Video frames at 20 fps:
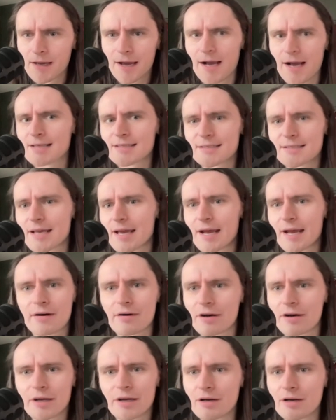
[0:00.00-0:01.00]
has an
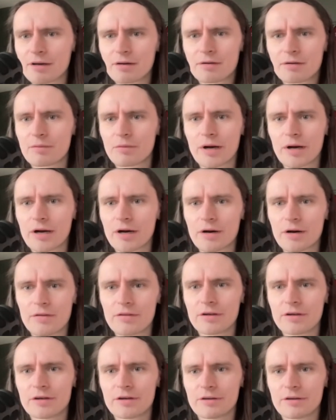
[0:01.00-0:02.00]
area where
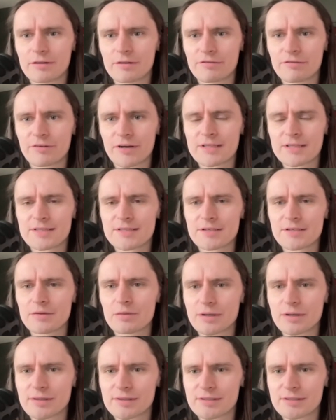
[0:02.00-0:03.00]
the fans that
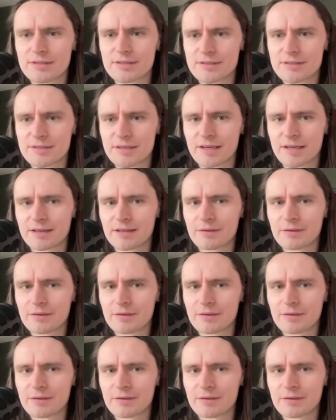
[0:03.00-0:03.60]
want to sing,